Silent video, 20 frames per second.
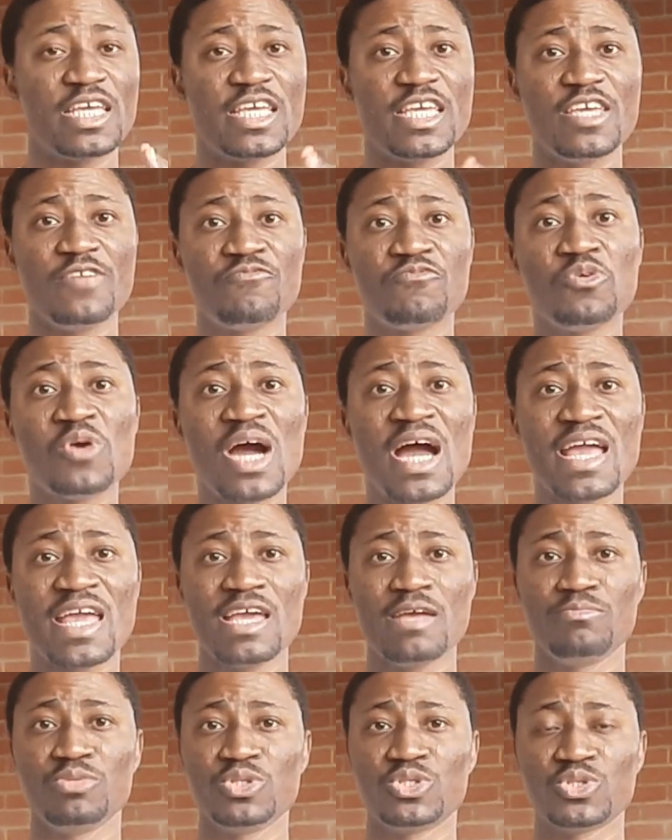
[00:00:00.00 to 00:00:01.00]
If you are
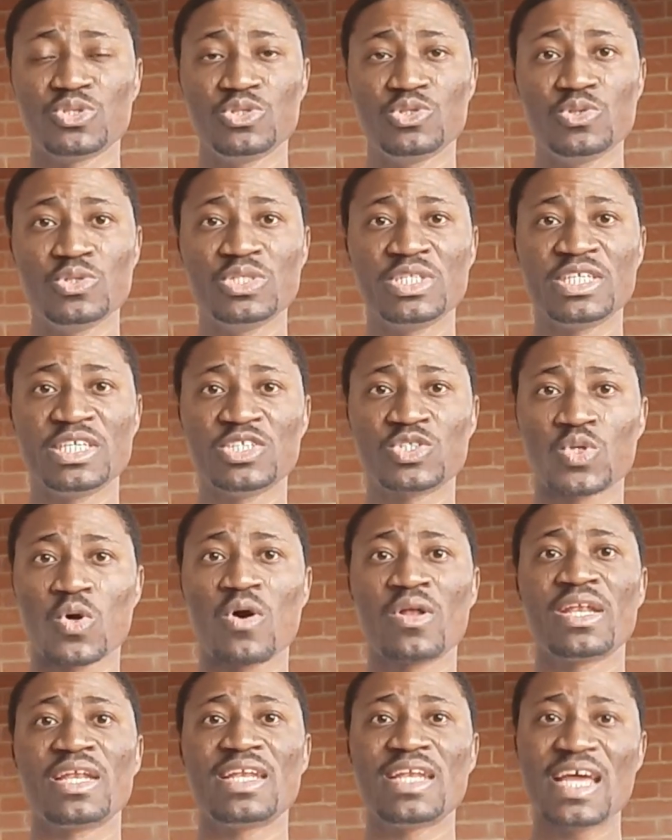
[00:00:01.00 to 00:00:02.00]
able to do this,
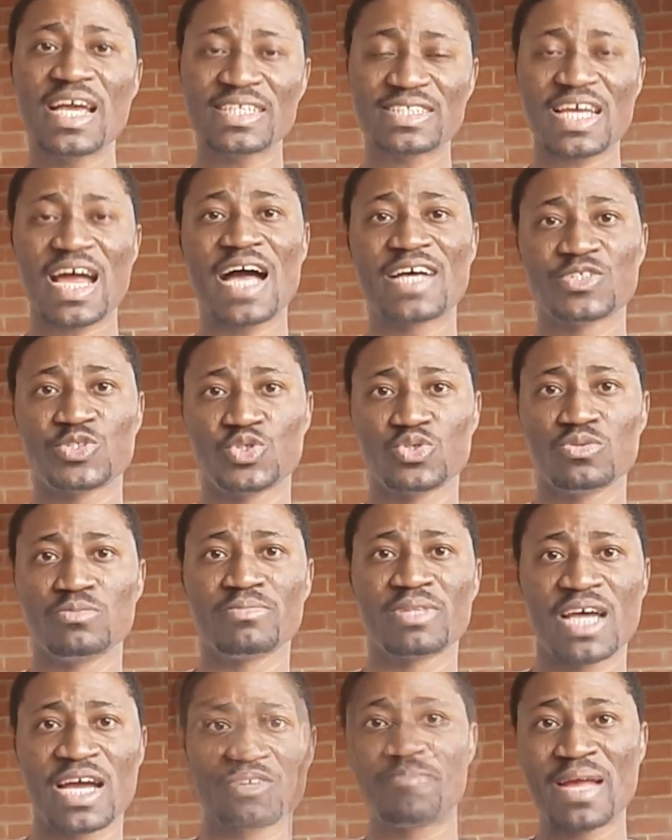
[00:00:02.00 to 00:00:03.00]
or let's
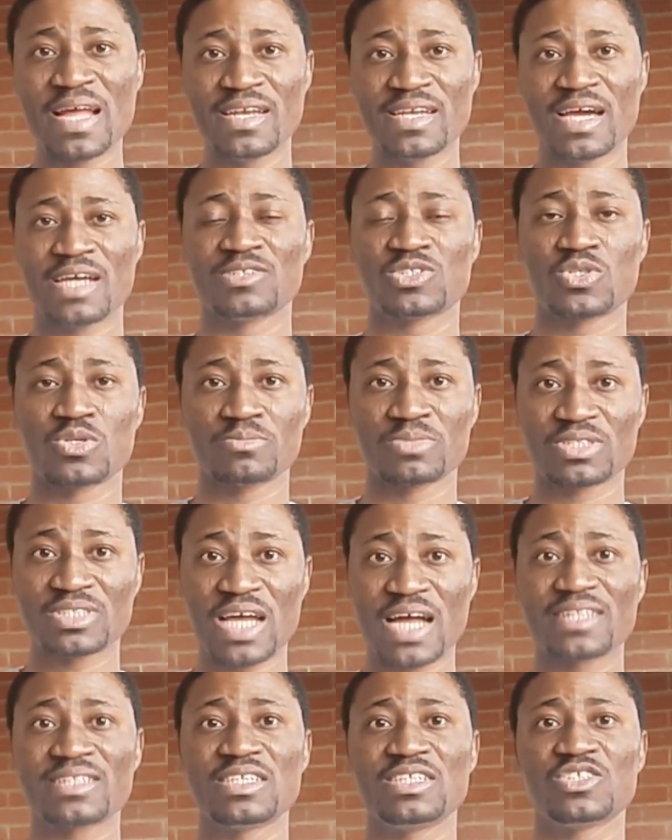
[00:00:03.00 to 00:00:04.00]
assume that you depend on some
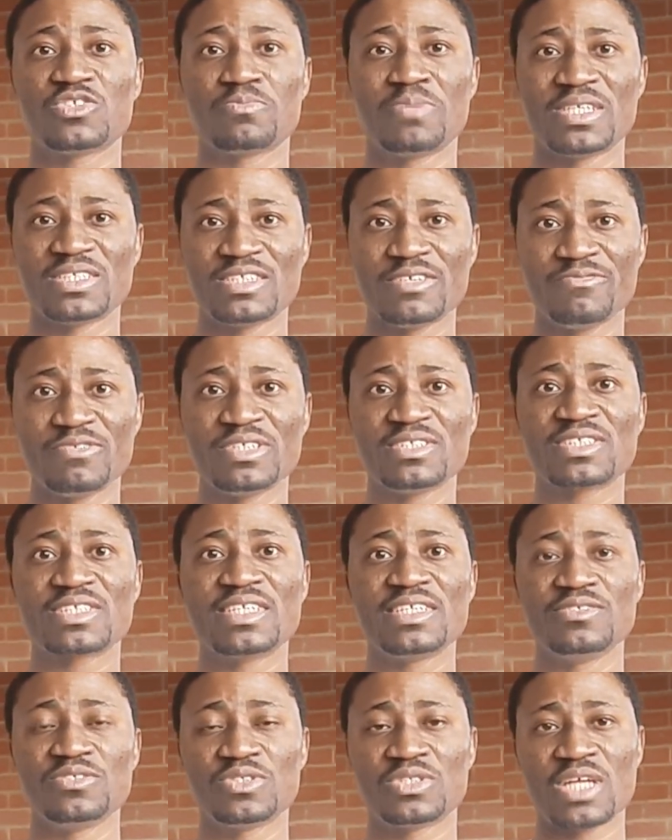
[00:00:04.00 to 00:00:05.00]
certain specific
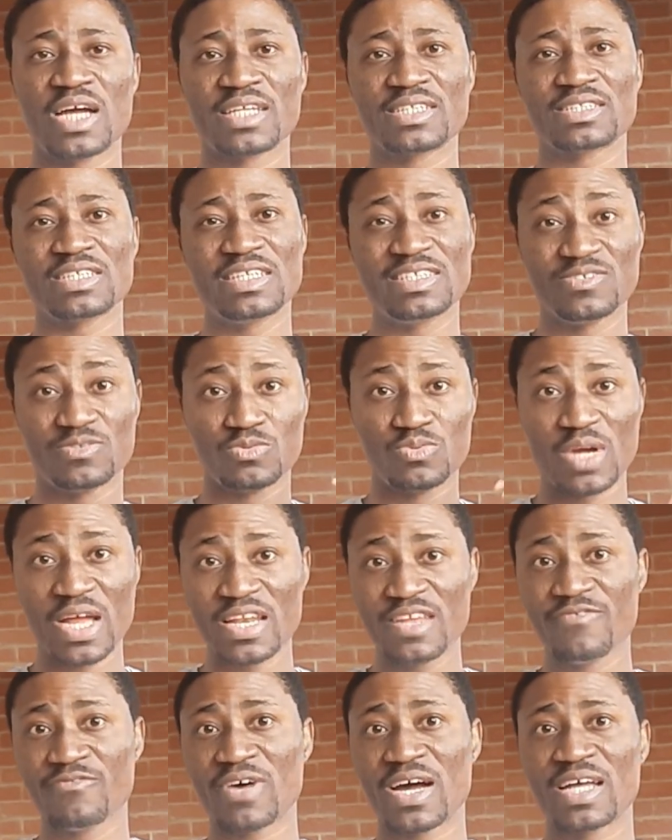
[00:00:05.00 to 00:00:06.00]
skills that is
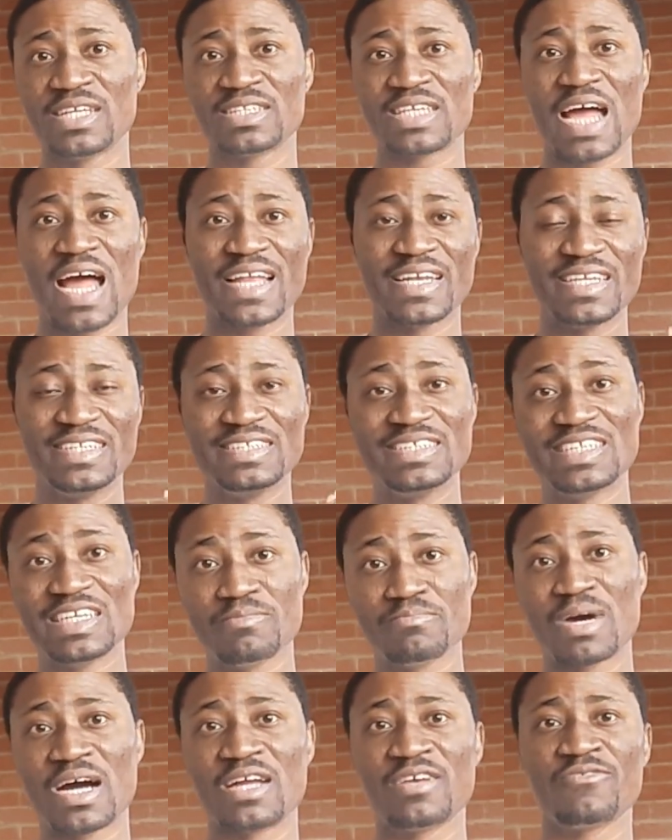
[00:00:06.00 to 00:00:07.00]
relevant and in
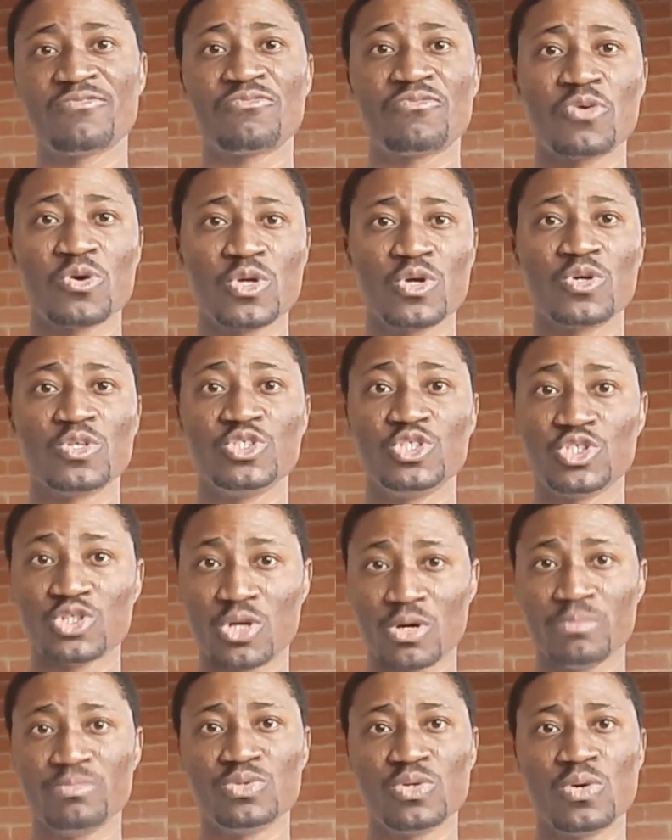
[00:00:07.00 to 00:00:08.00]
demand for your
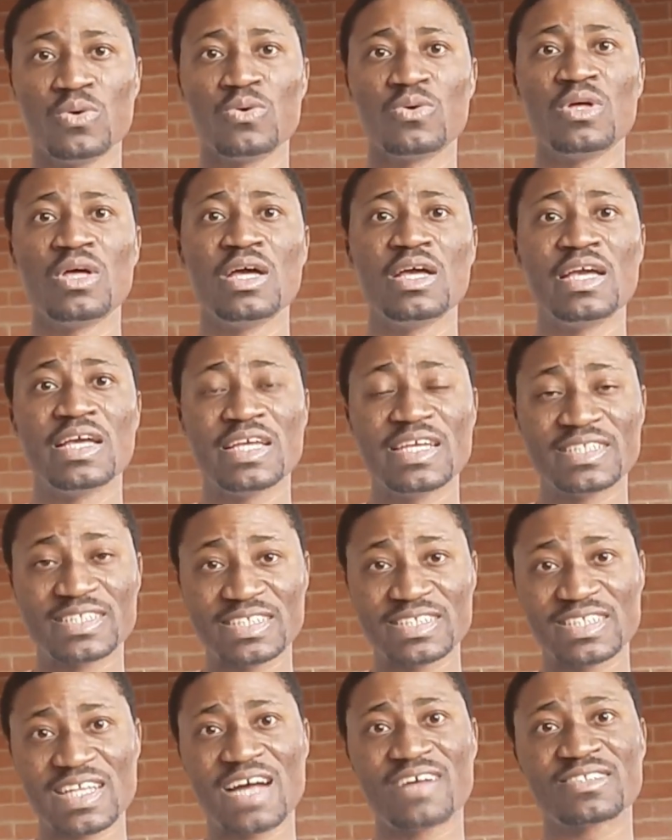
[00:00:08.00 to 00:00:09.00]
job role, it
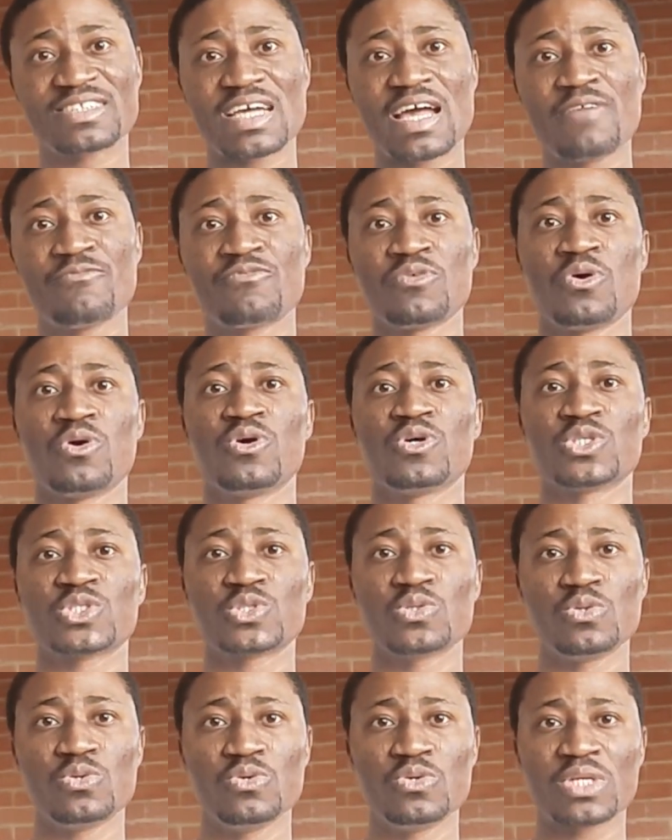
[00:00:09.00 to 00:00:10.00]
is now time for us
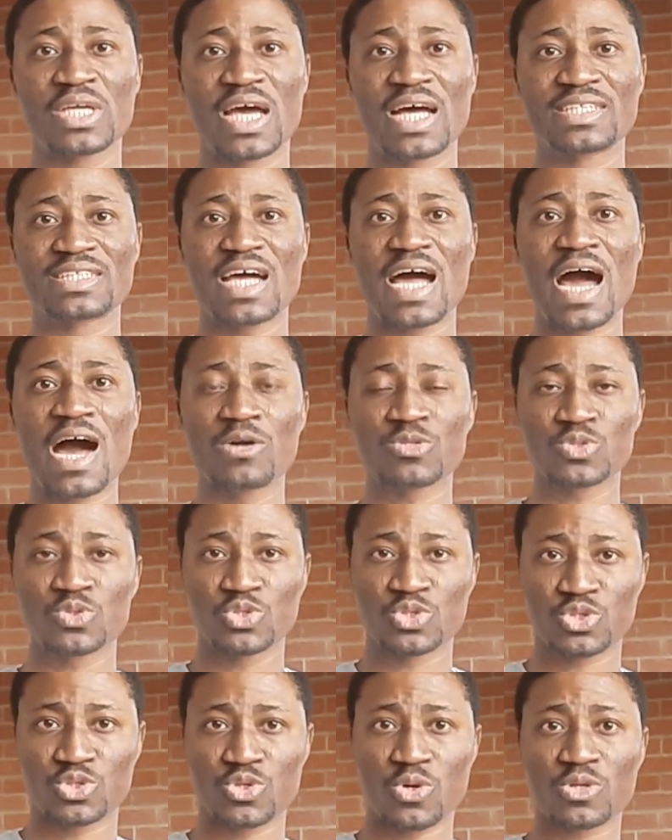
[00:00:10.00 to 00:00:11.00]
to look at how to
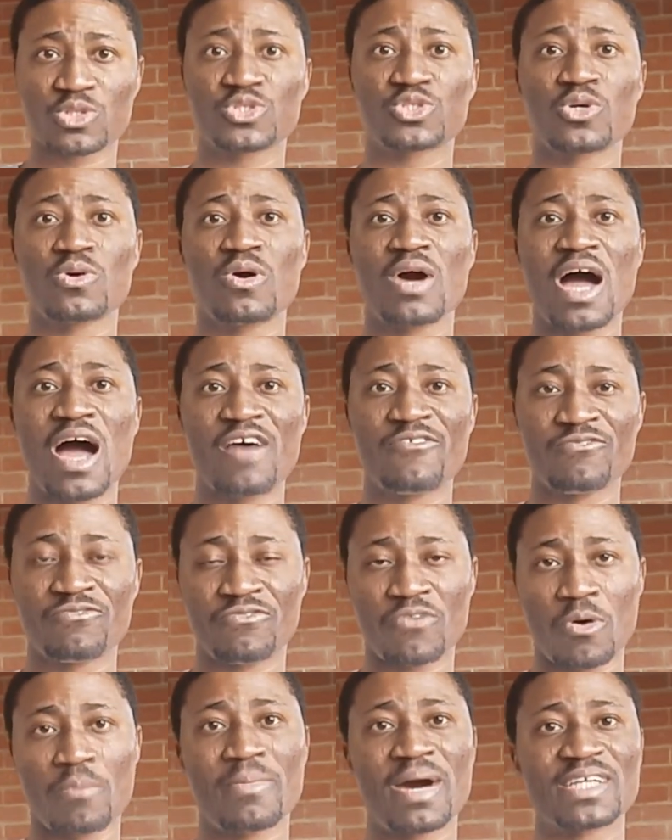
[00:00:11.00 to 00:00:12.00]
structure and
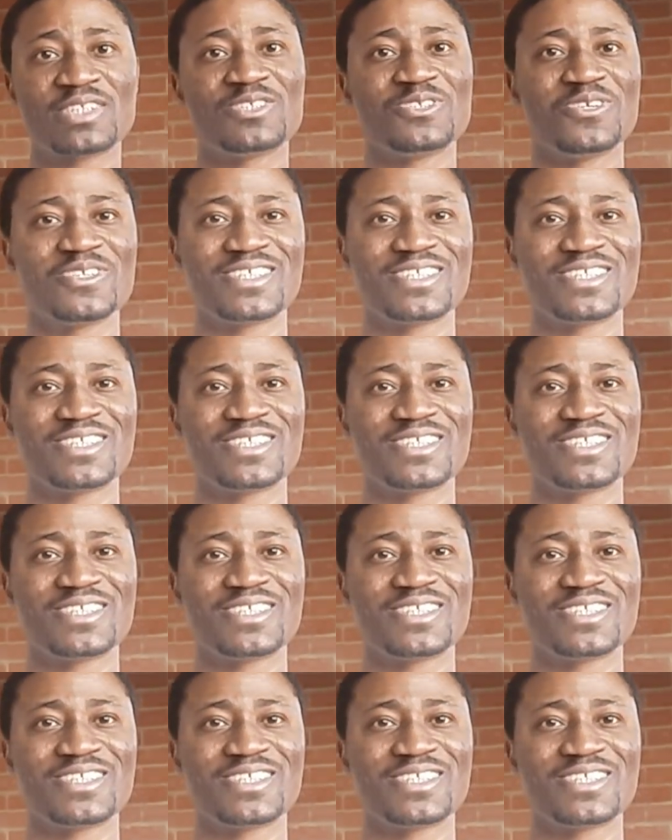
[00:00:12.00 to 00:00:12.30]
format your